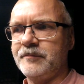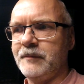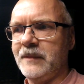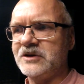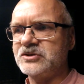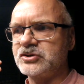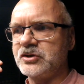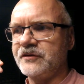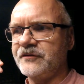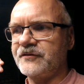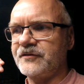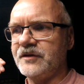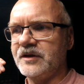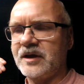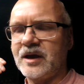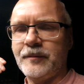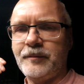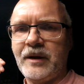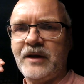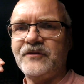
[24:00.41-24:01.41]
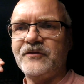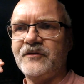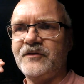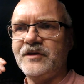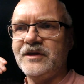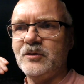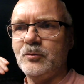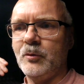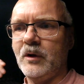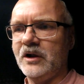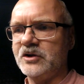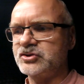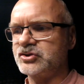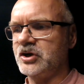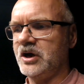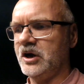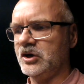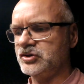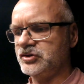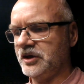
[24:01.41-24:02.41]
measures the capacity while
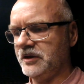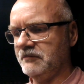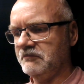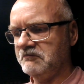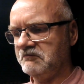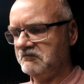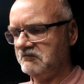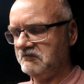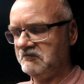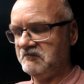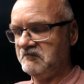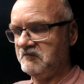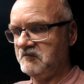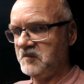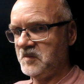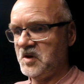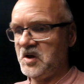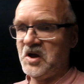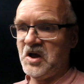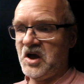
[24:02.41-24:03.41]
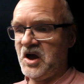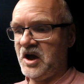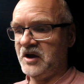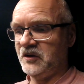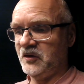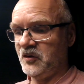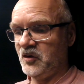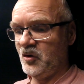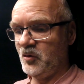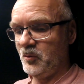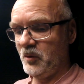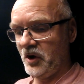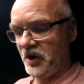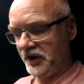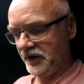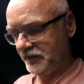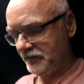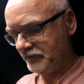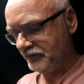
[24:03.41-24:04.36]
charging. I don't know why.